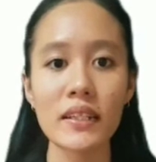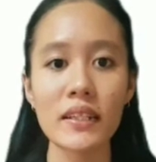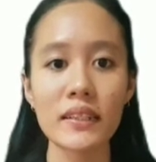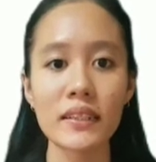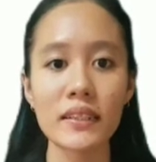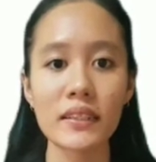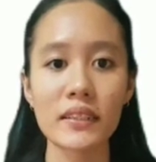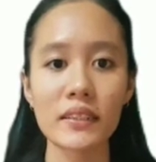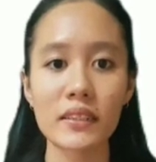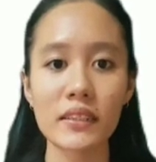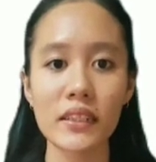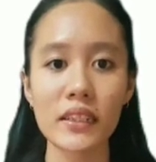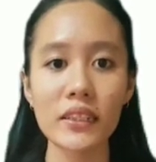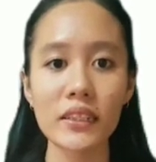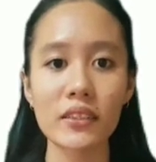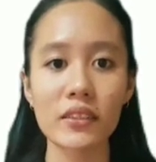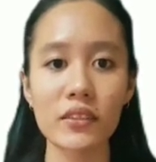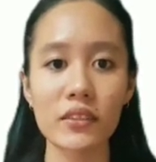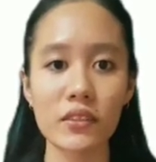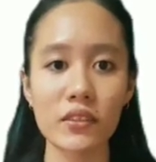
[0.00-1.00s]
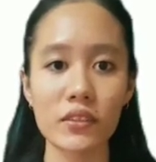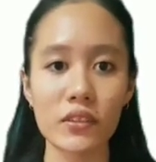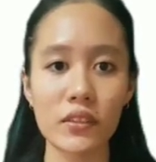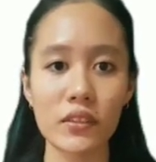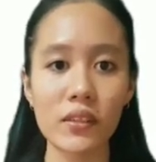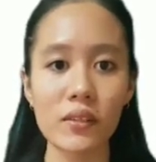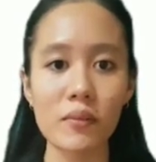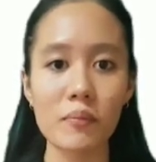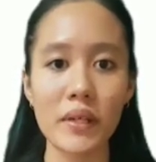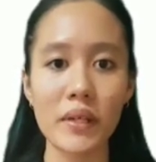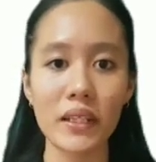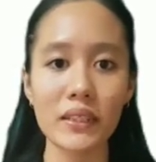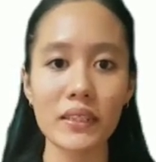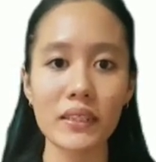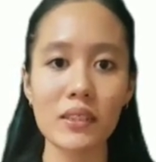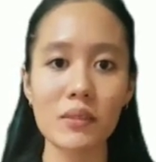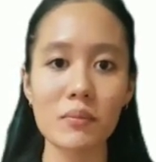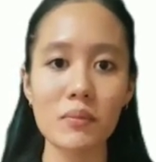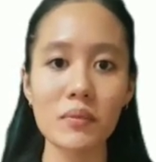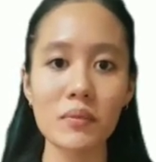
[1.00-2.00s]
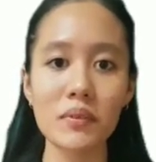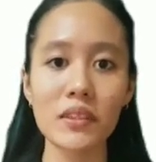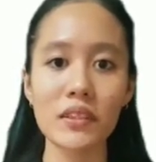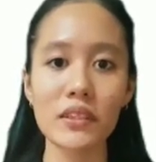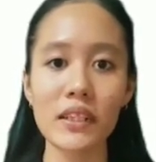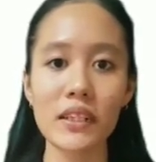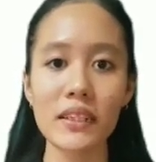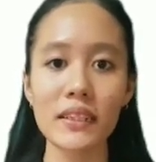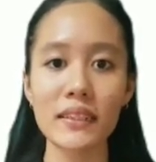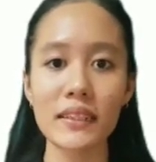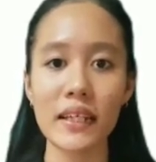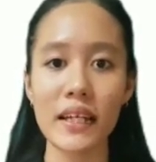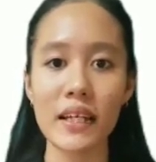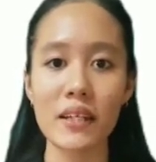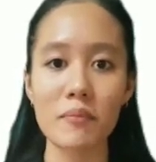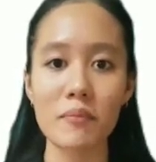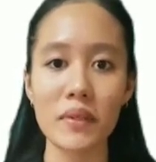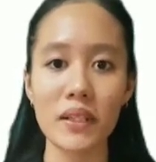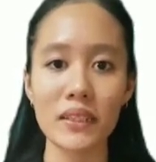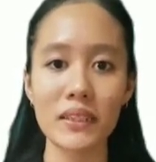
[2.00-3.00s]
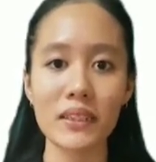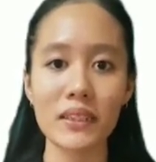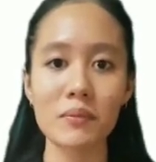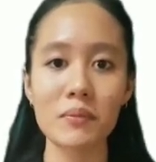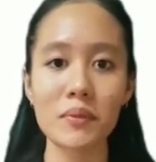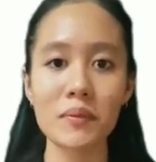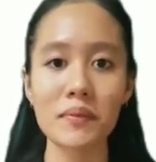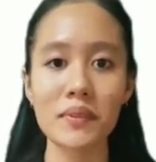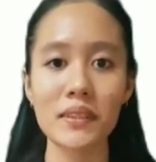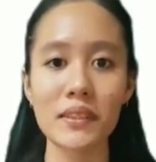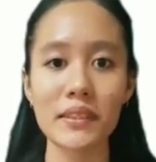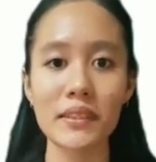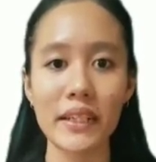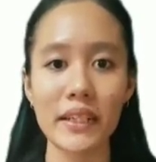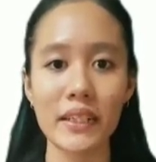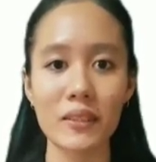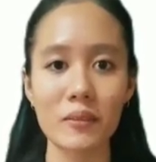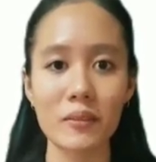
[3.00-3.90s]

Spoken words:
stress control, maximum stress, and maximum strain.